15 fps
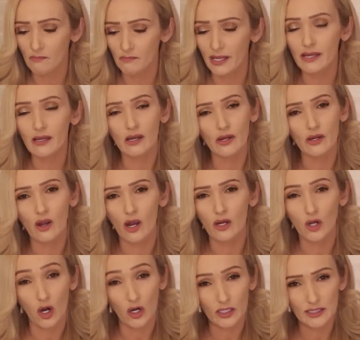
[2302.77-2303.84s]
like a
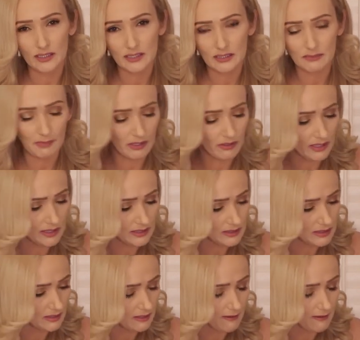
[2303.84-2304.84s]
guardian spirit,